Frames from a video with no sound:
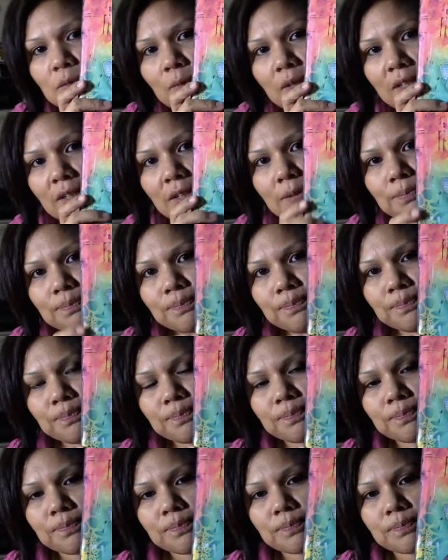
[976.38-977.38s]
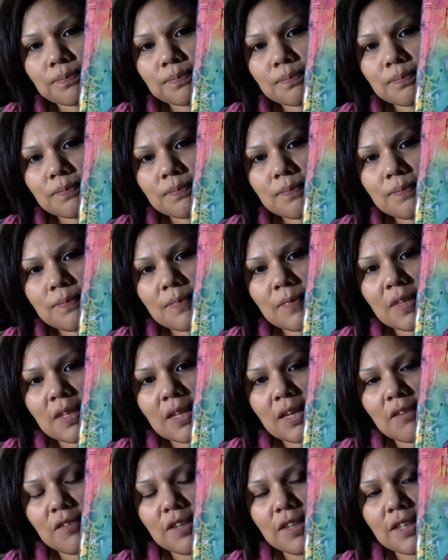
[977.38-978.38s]
one of them.
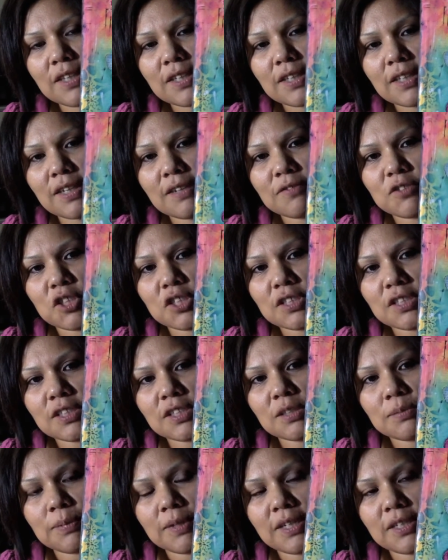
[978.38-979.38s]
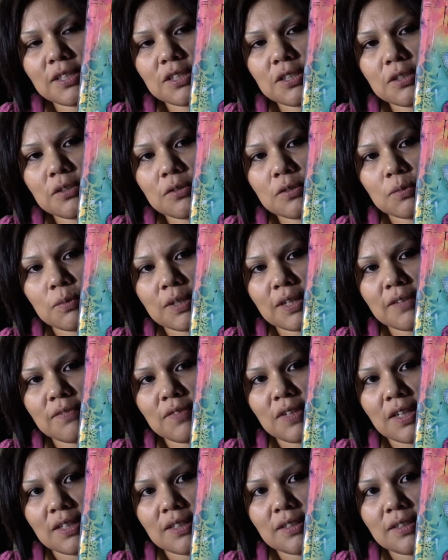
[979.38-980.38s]
Everything that I've just explained to you is what I've
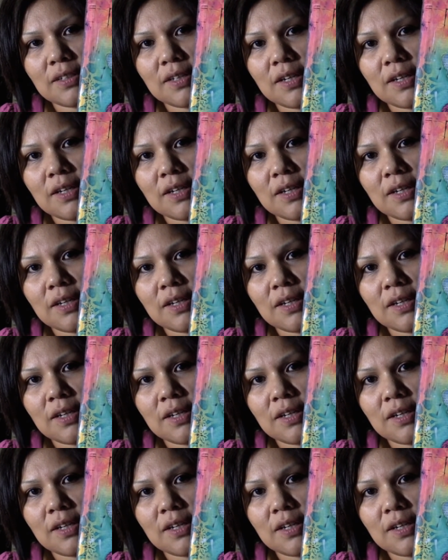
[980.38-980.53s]
done.